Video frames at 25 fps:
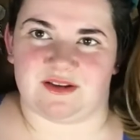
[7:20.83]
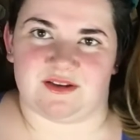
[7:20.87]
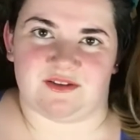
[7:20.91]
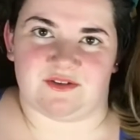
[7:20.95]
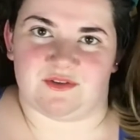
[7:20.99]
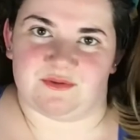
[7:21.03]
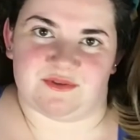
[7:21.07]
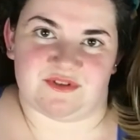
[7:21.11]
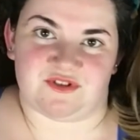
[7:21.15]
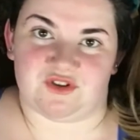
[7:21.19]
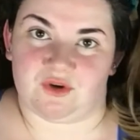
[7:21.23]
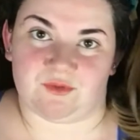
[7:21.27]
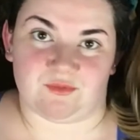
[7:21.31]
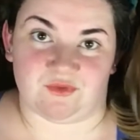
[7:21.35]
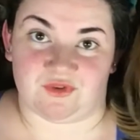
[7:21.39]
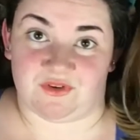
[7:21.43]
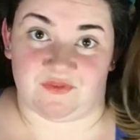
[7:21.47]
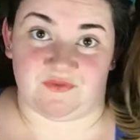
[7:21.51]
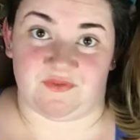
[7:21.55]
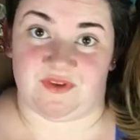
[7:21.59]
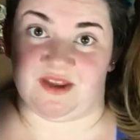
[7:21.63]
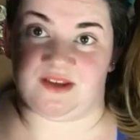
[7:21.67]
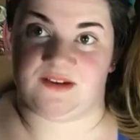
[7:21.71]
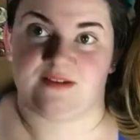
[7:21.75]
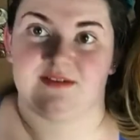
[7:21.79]
there was no more
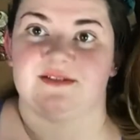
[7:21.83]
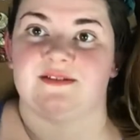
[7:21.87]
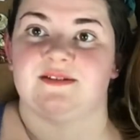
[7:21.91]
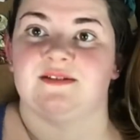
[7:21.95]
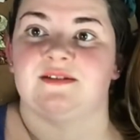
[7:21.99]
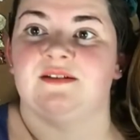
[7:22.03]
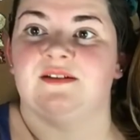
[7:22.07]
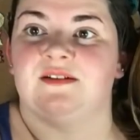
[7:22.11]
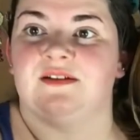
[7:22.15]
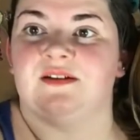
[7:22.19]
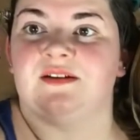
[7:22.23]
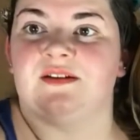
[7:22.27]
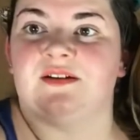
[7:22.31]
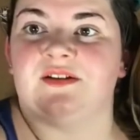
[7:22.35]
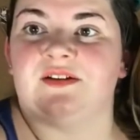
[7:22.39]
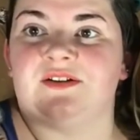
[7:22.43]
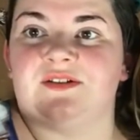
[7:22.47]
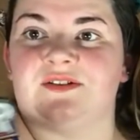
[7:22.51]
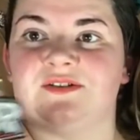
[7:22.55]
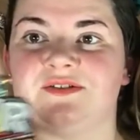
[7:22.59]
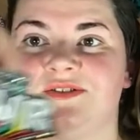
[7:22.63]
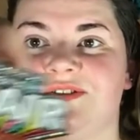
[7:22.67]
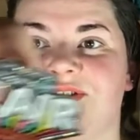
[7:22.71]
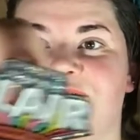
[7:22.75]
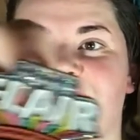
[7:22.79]
events.
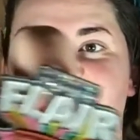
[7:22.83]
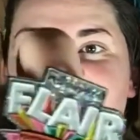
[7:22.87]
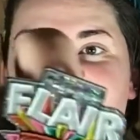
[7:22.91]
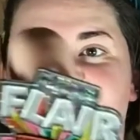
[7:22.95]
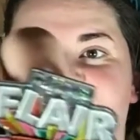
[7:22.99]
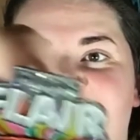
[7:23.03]
So I